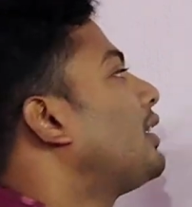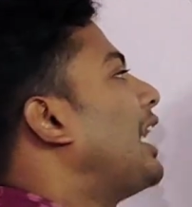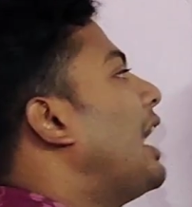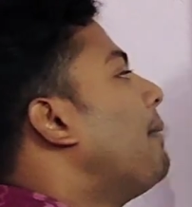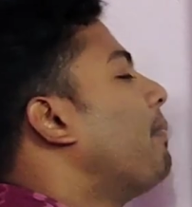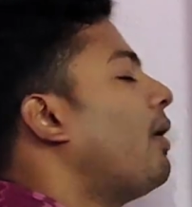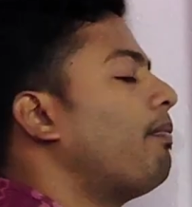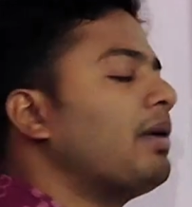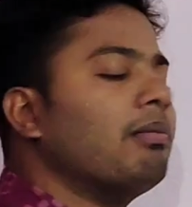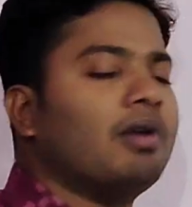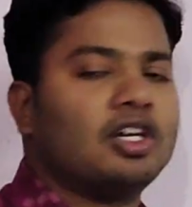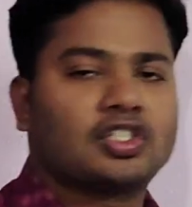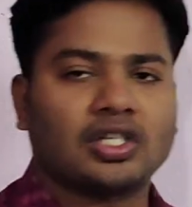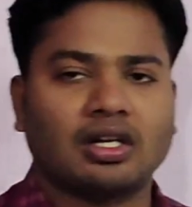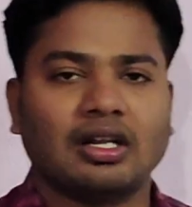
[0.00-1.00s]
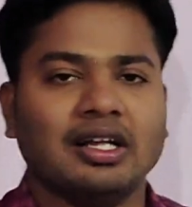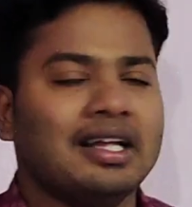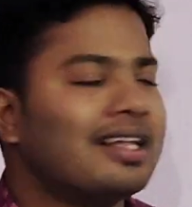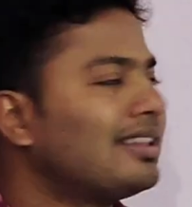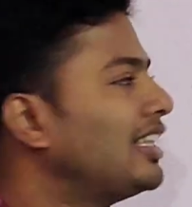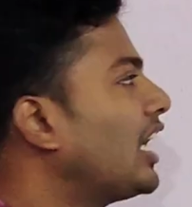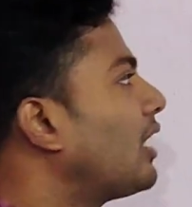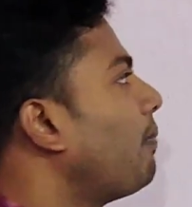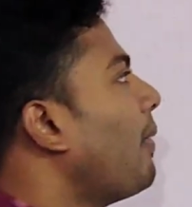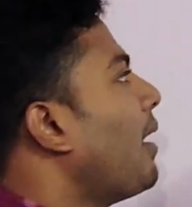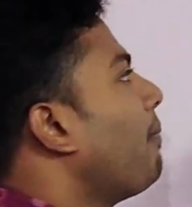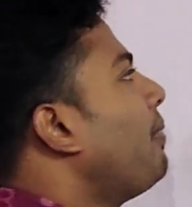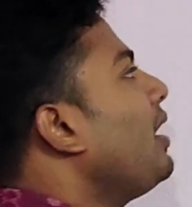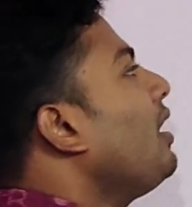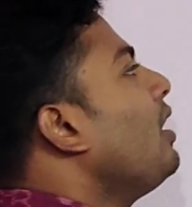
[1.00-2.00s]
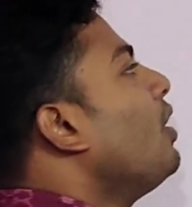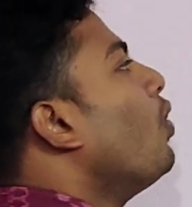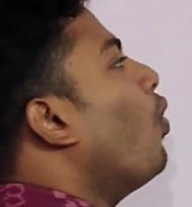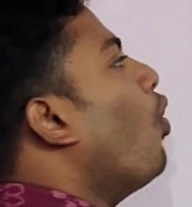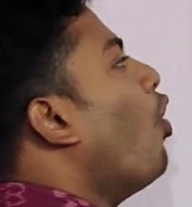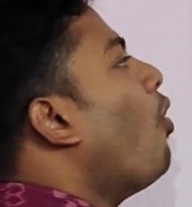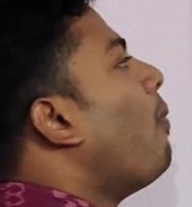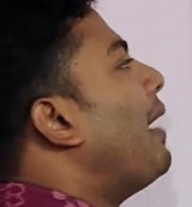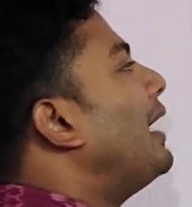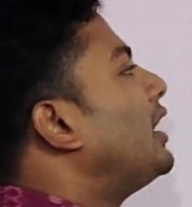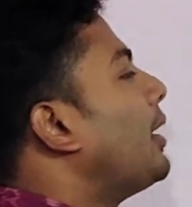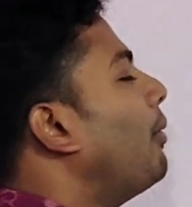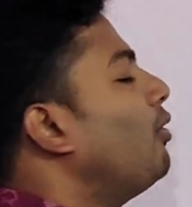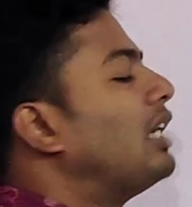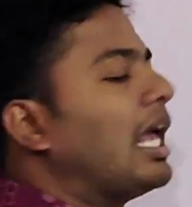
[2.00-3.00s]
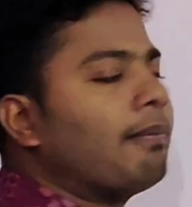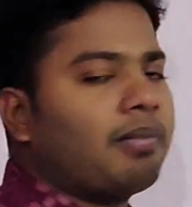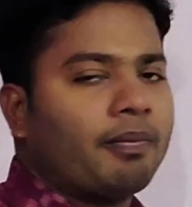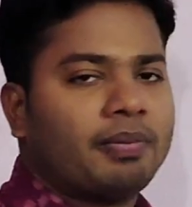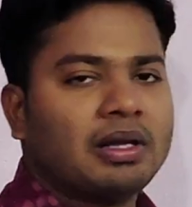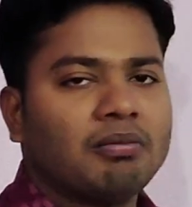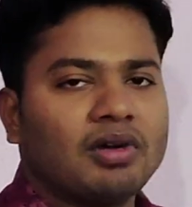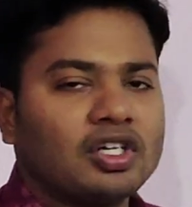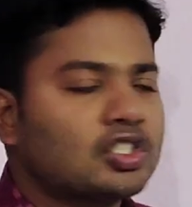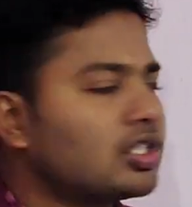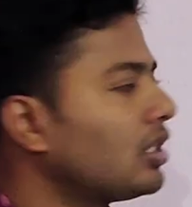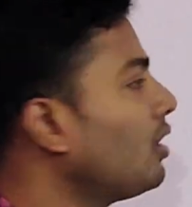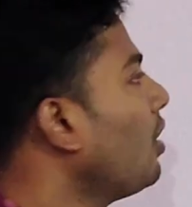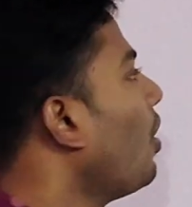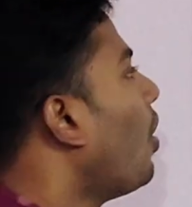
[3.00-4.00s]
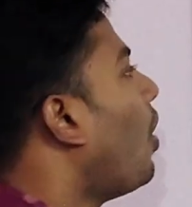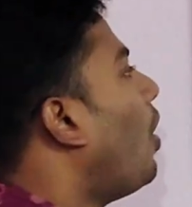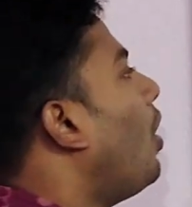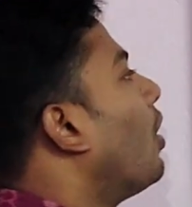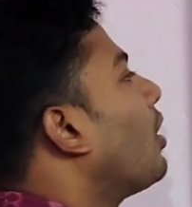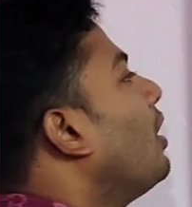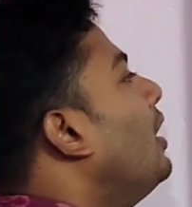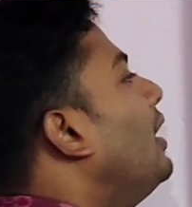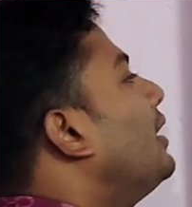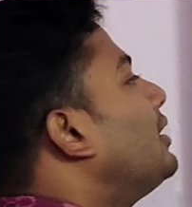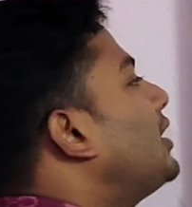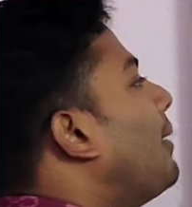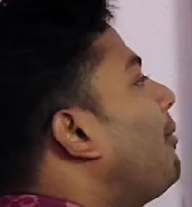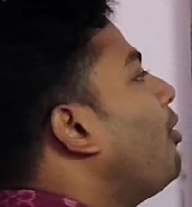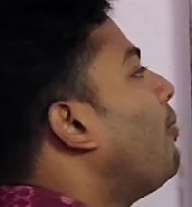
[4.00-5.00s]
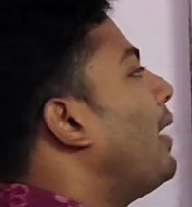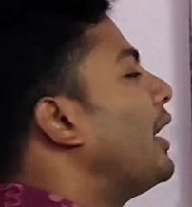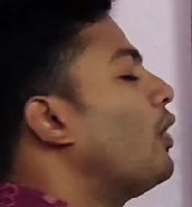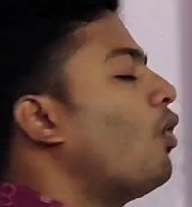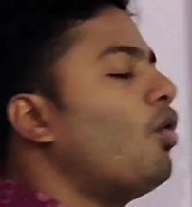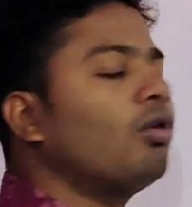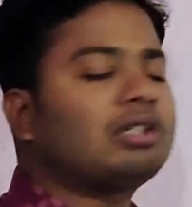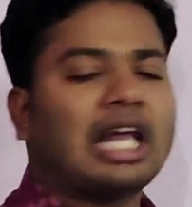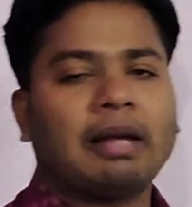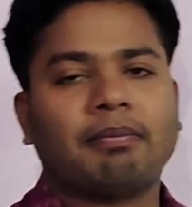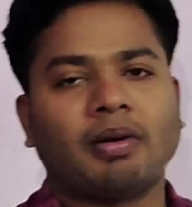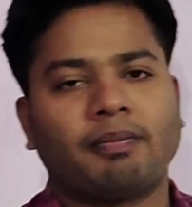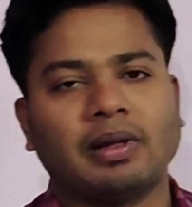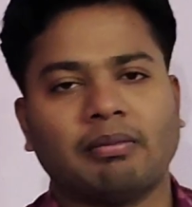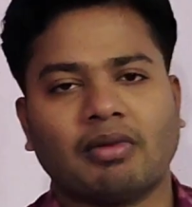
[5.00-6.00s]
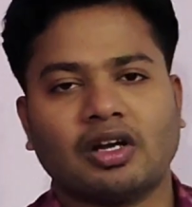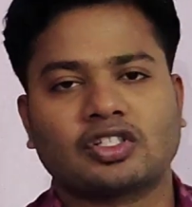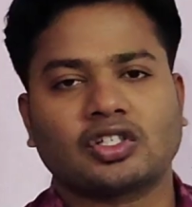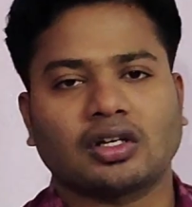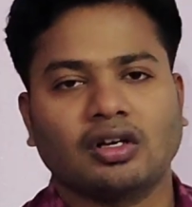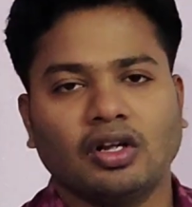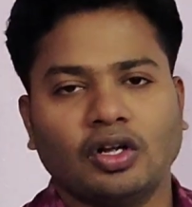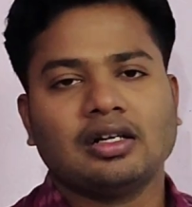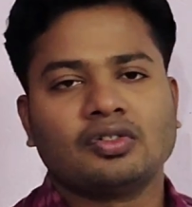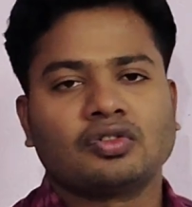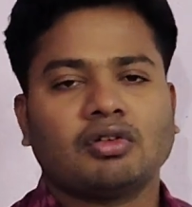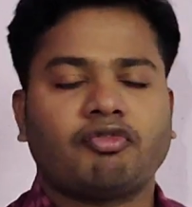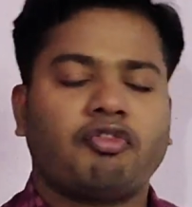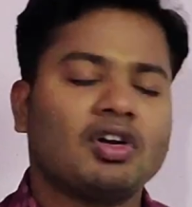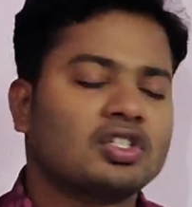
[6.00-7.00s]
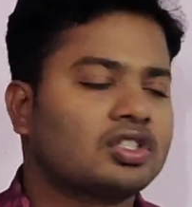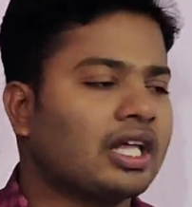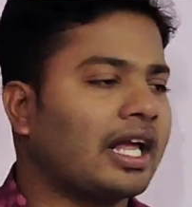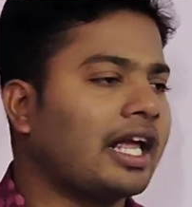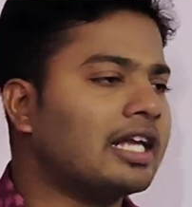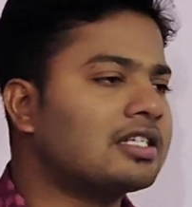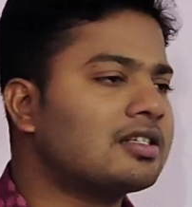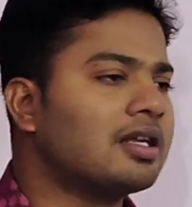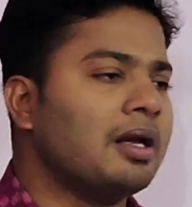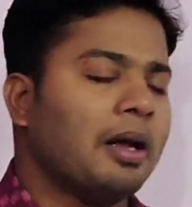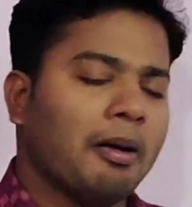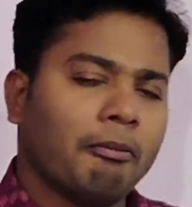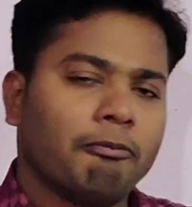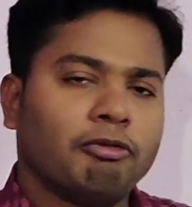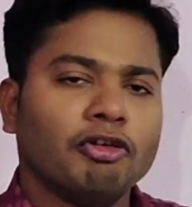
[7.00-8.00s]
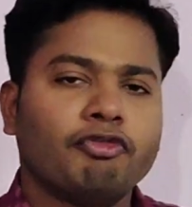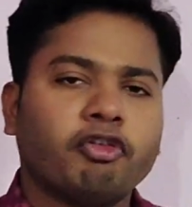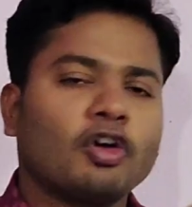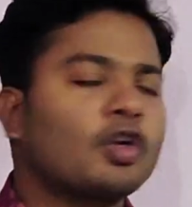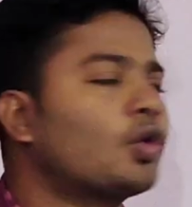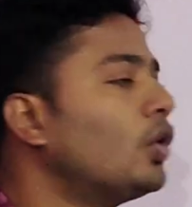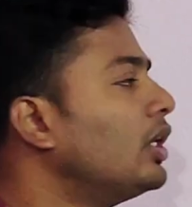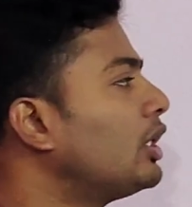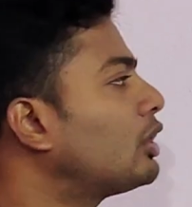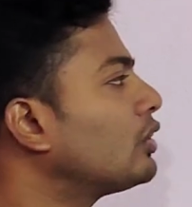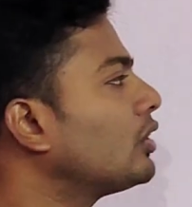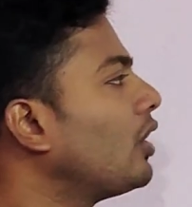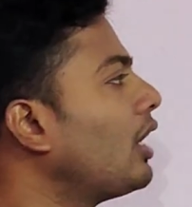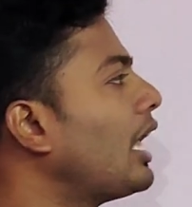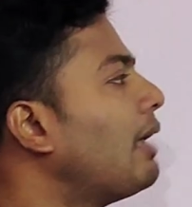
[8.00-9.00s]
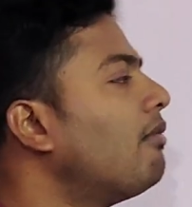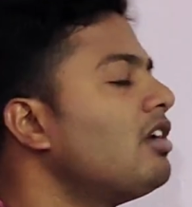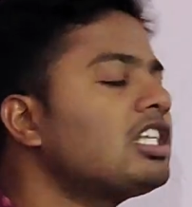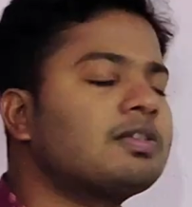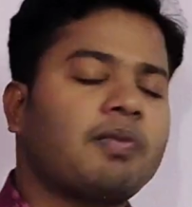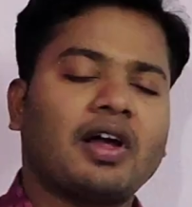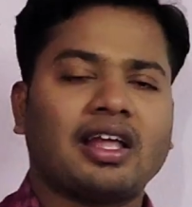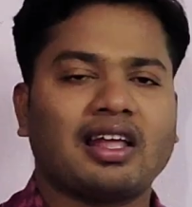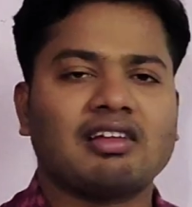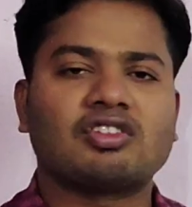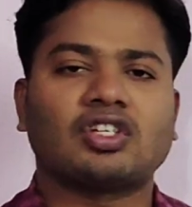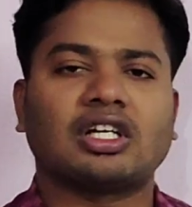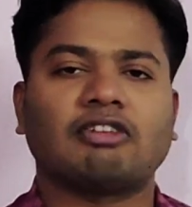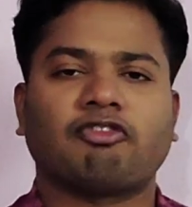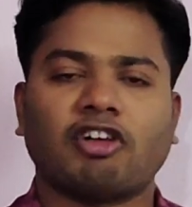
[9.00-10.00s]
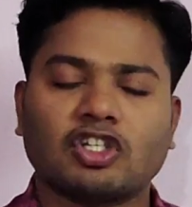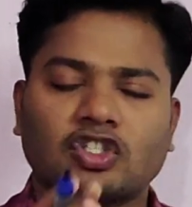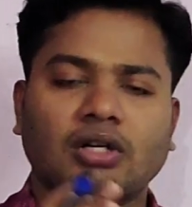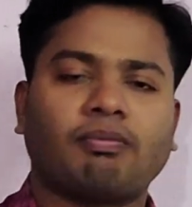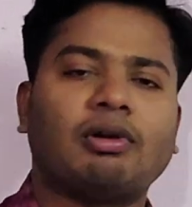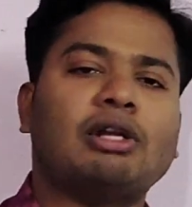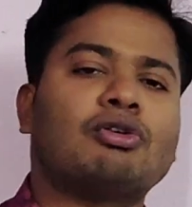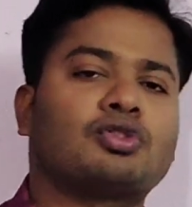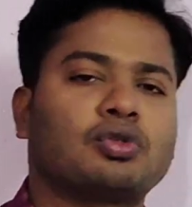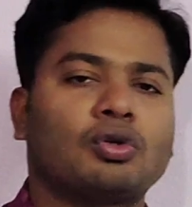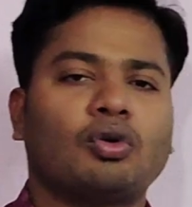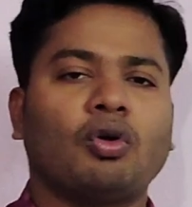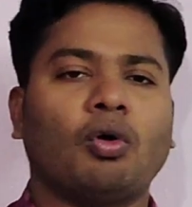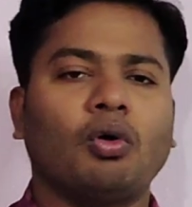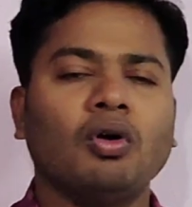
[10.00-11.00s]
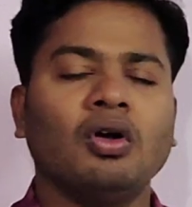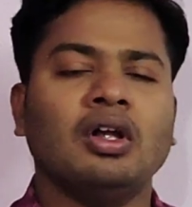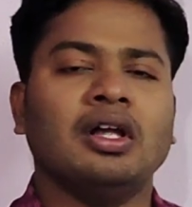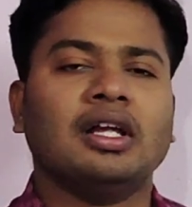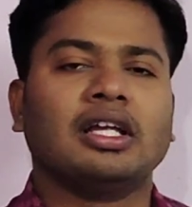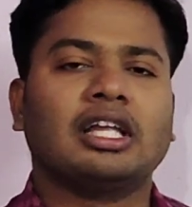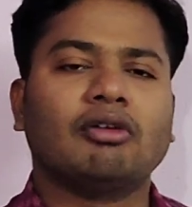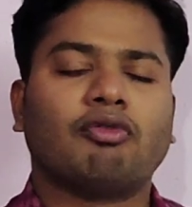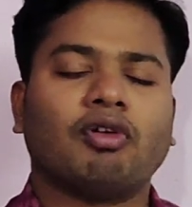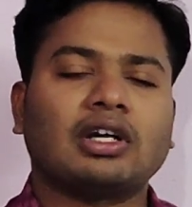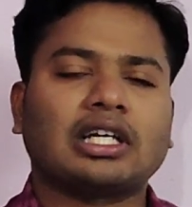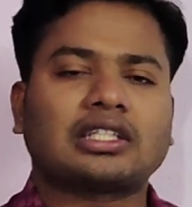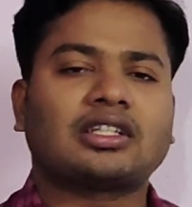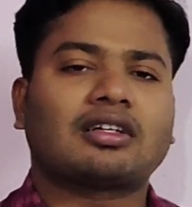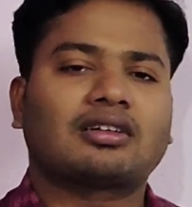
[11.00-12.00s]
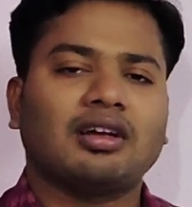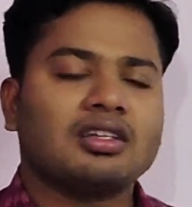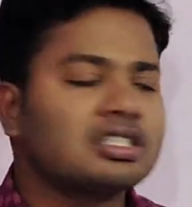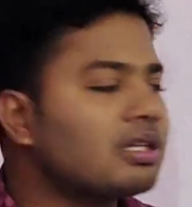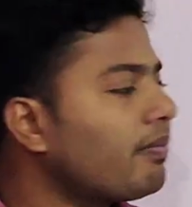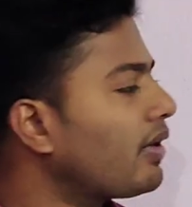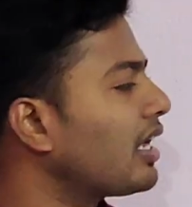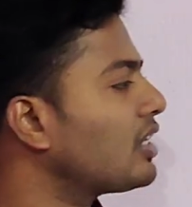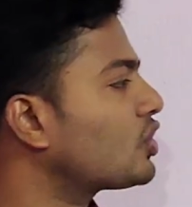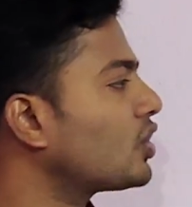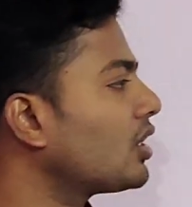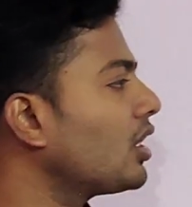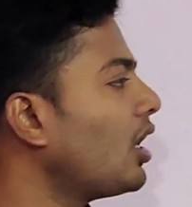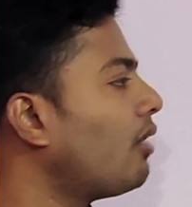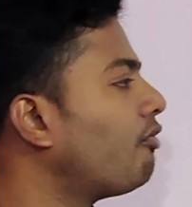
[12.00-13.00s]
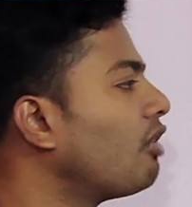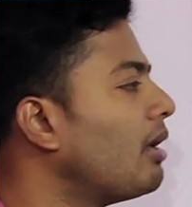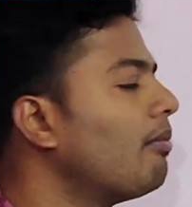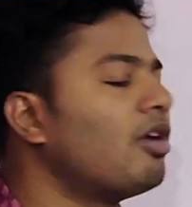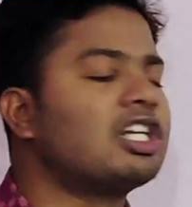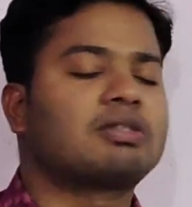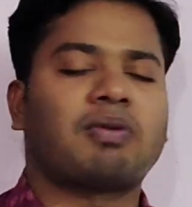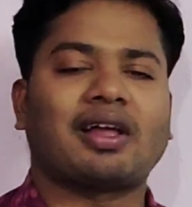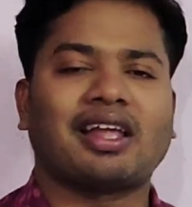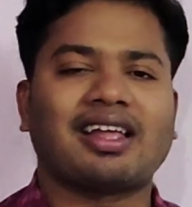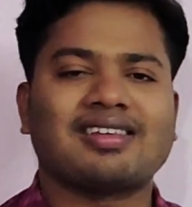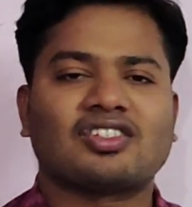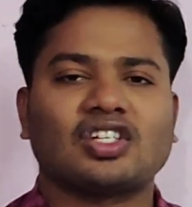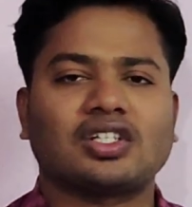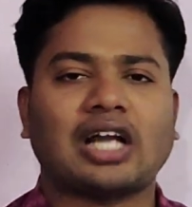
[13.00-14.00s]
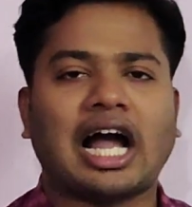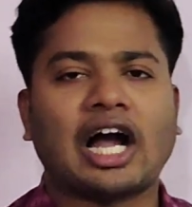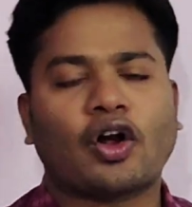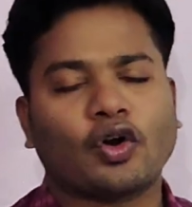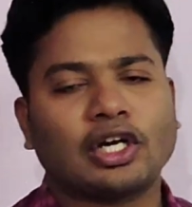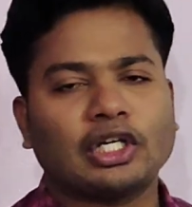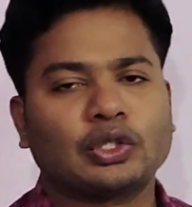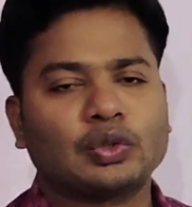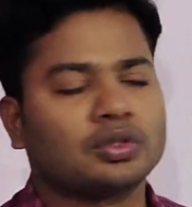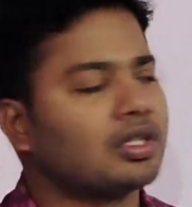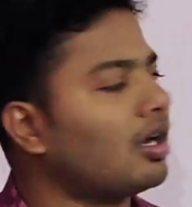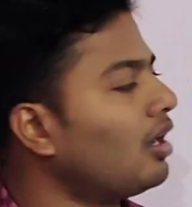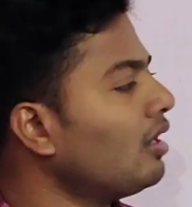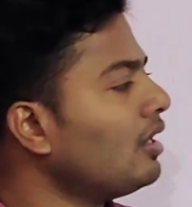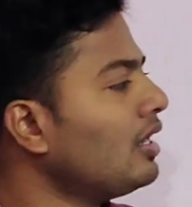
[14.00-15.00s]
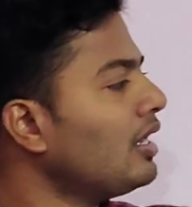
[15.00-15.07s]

type of emulsion, that may be O by double type of emulsion or double by O type of emulsion. So first thing is, before going to the emulsifying agent, first of all you should know what are the classification of emulsifying agent according to the